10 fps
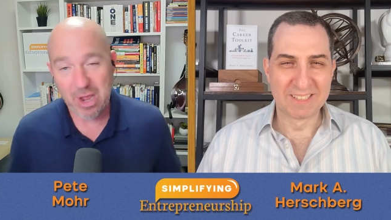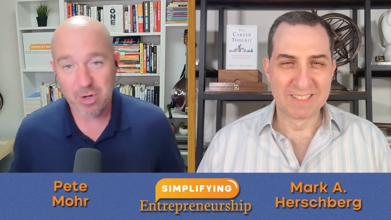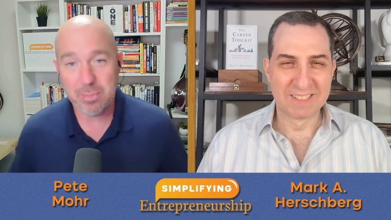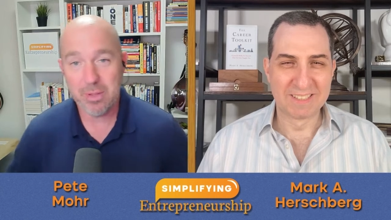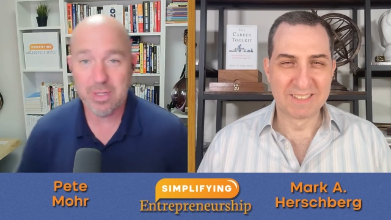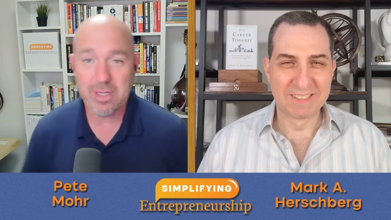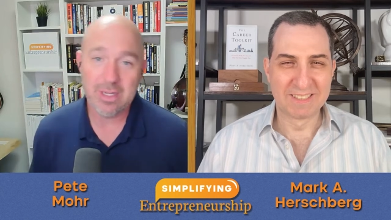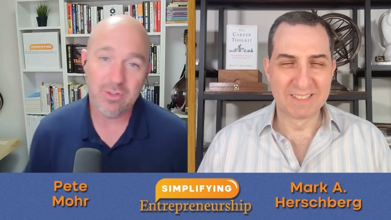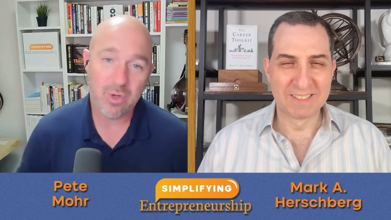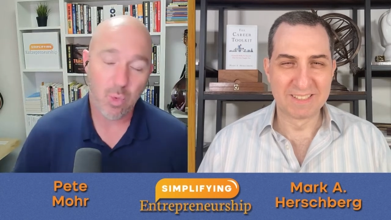
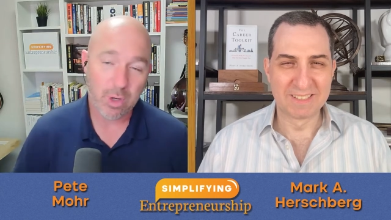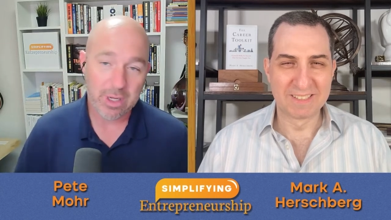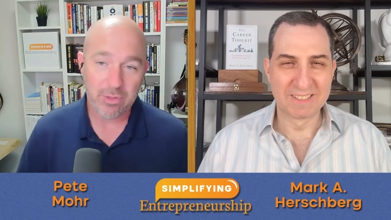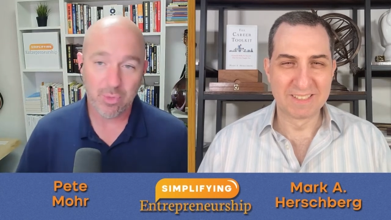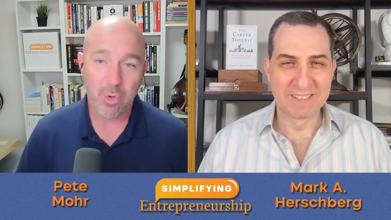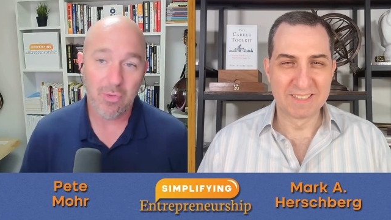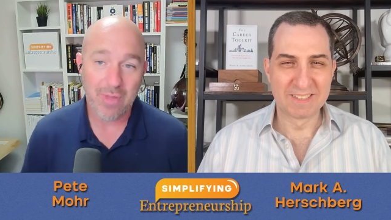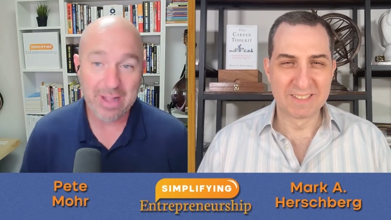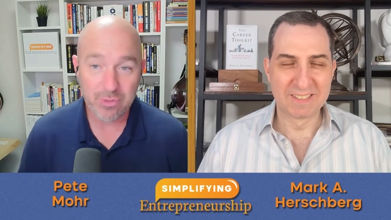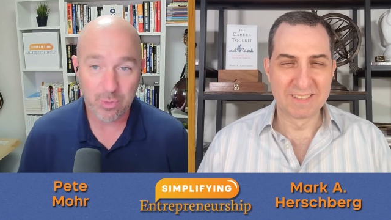Speaker 1: accountabilities and working through all
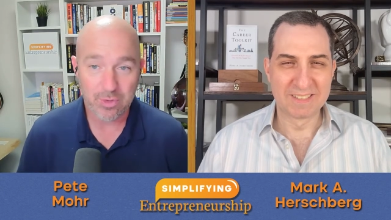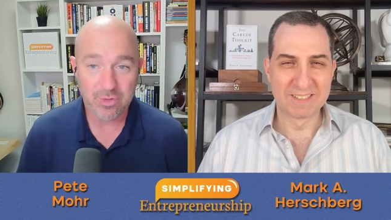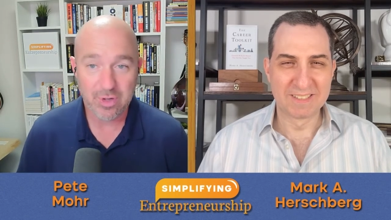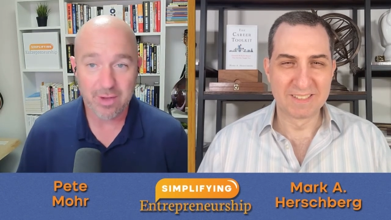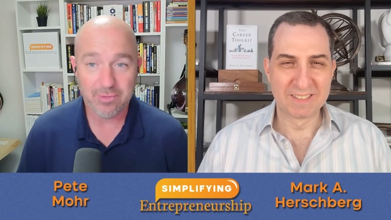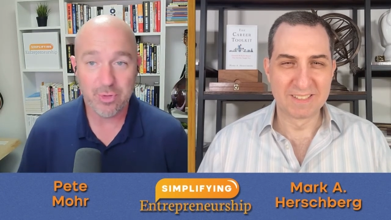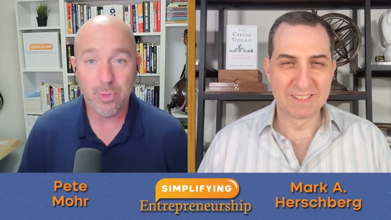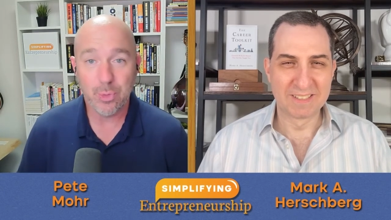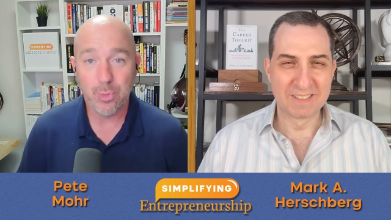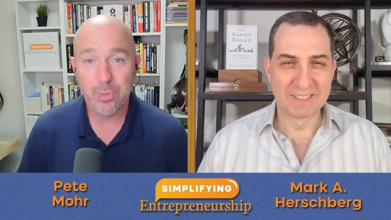that sort of stuff
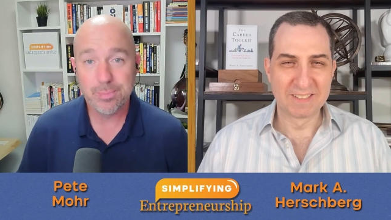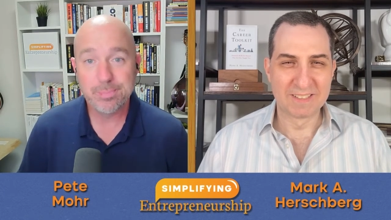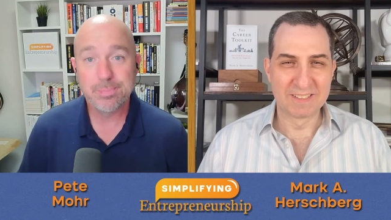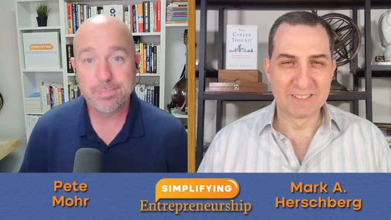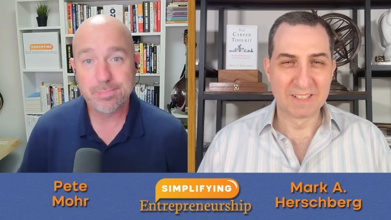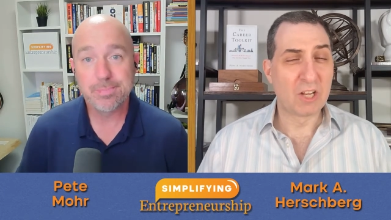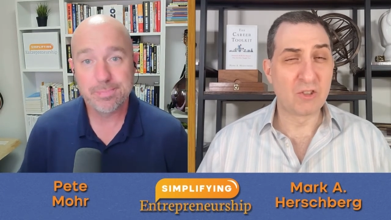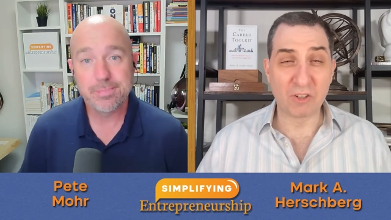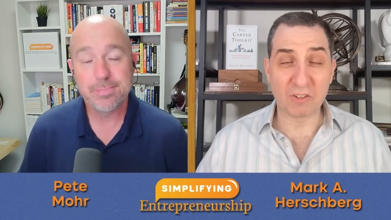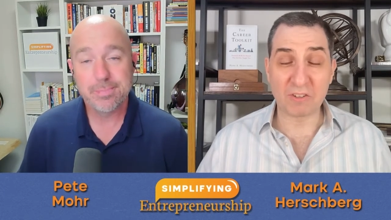too.
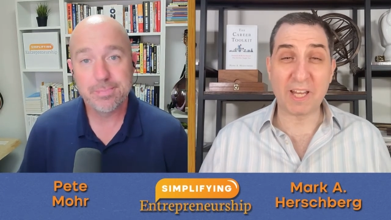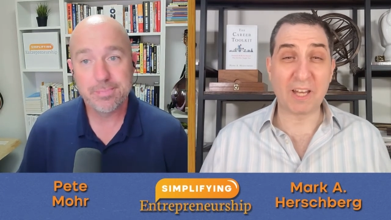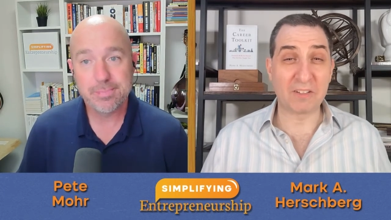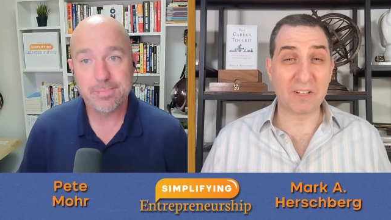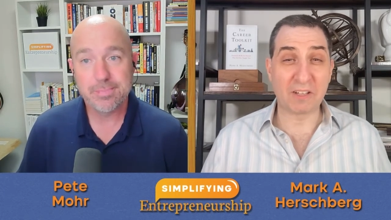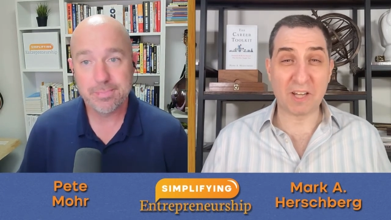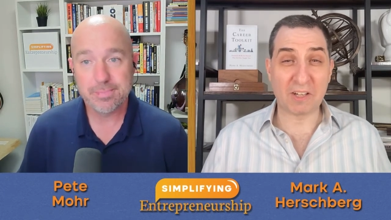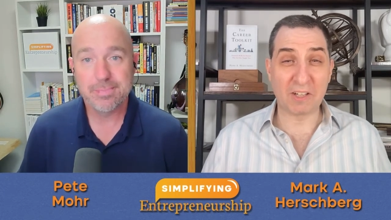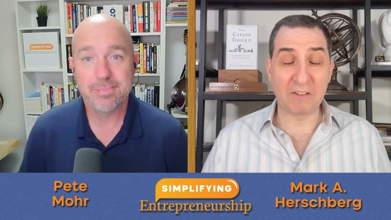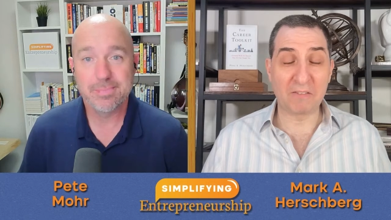Just like as an
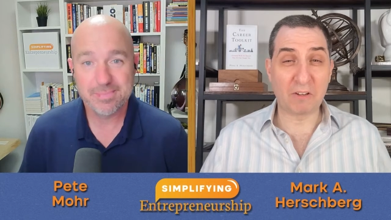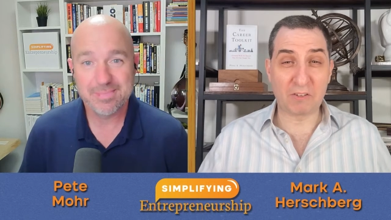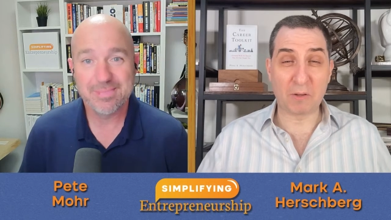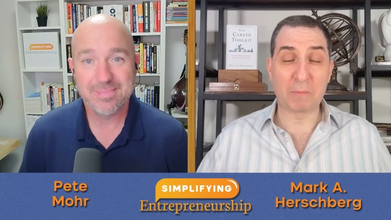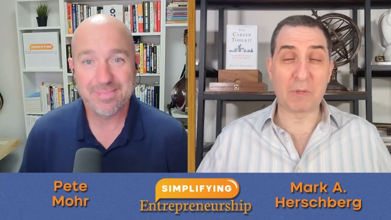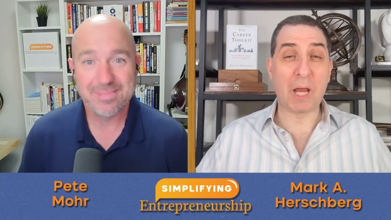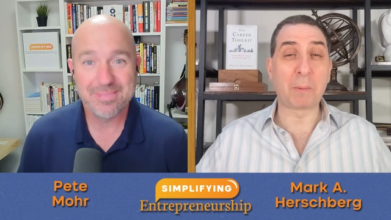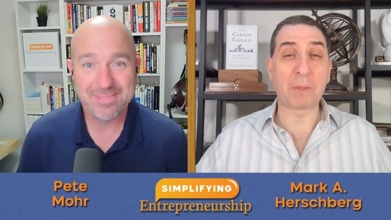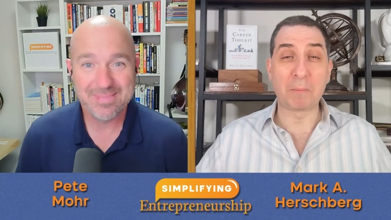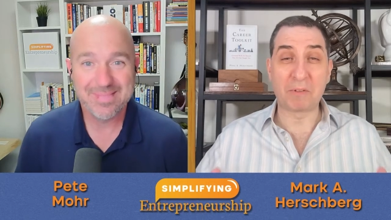
Speaker 2: executive,
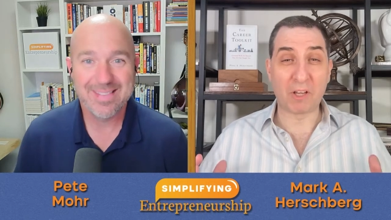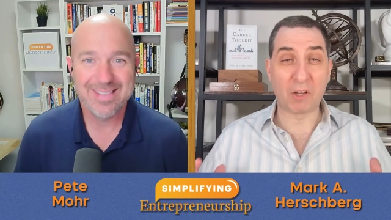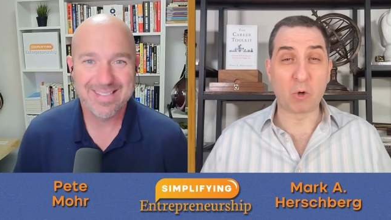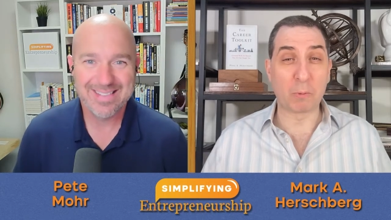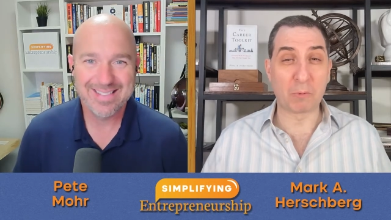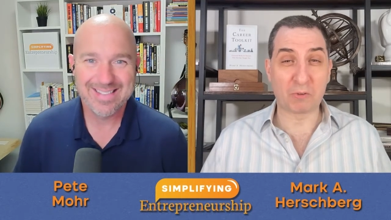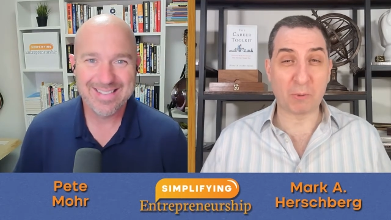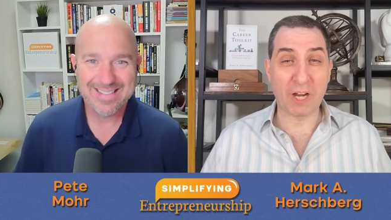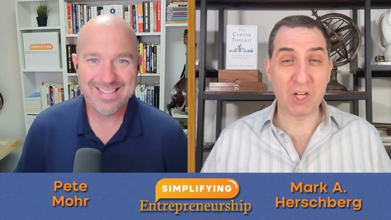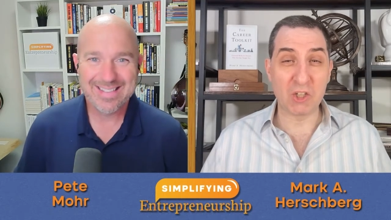sometimes I'm saying corporate
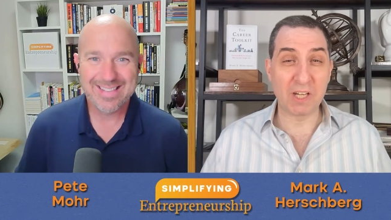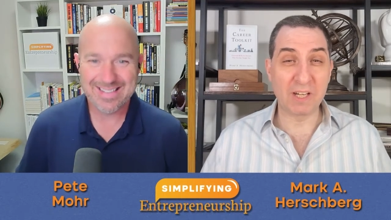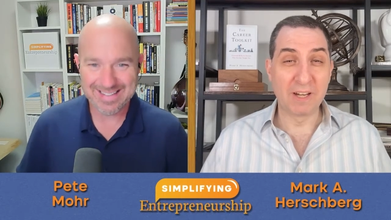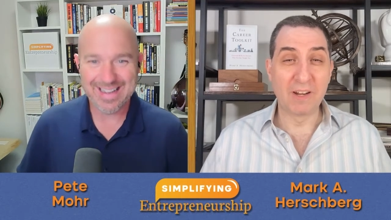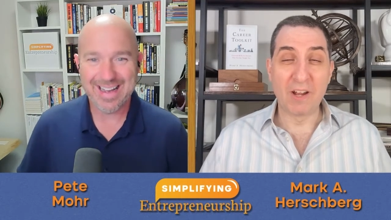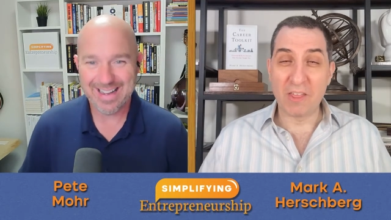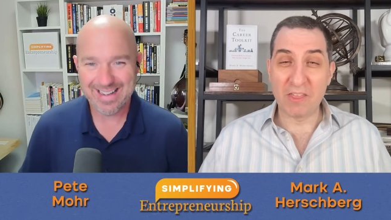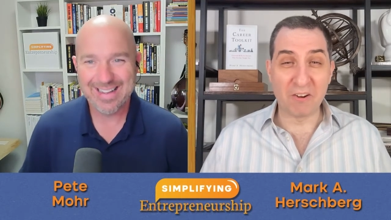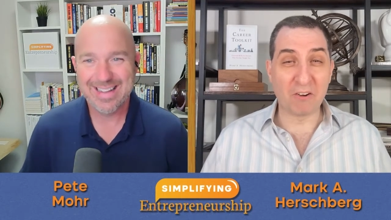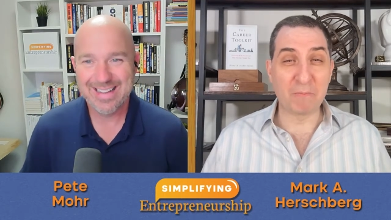strategy. Yeah.
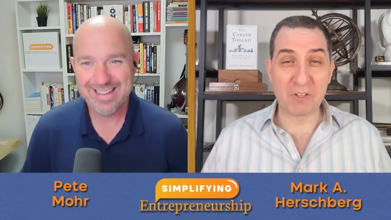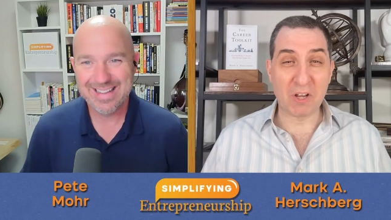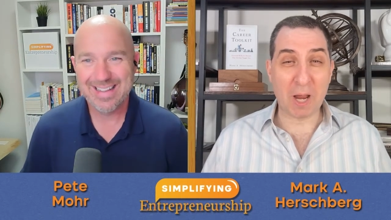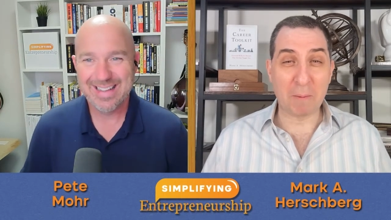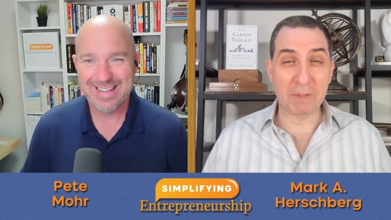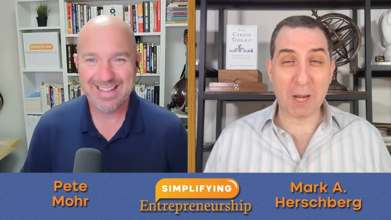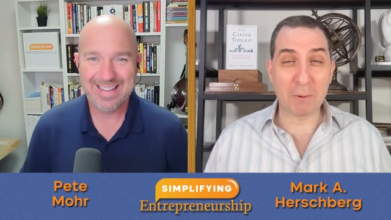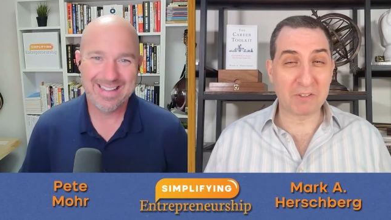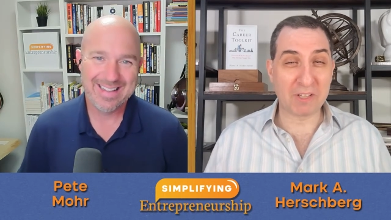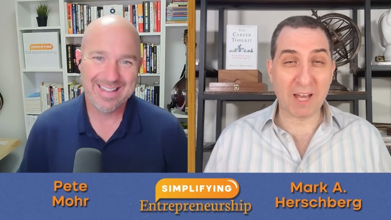There have been times I
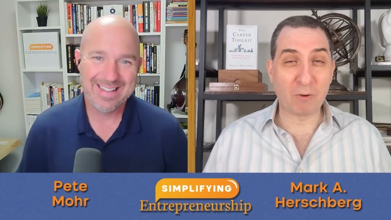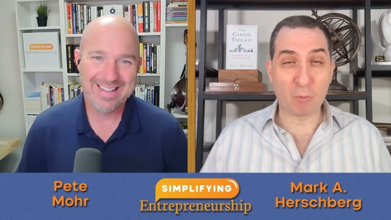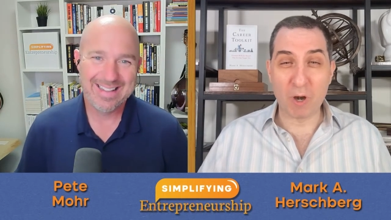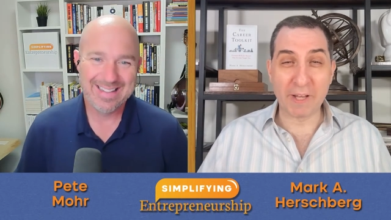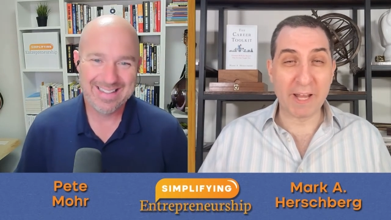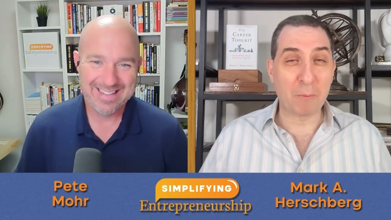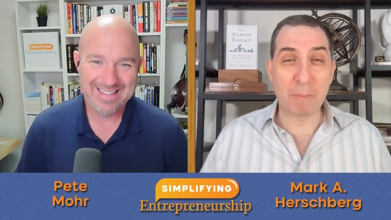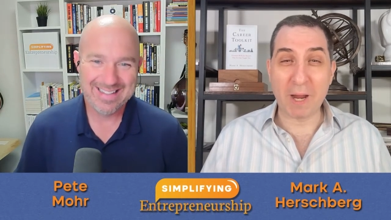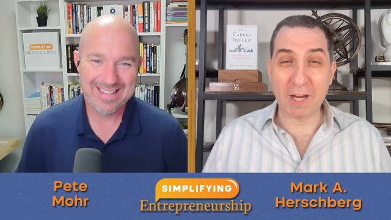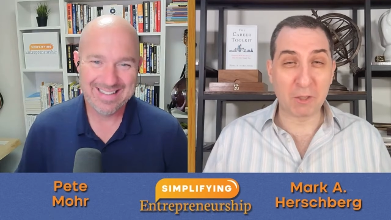was a guy running out
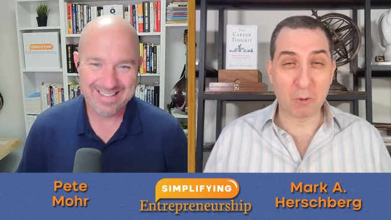buying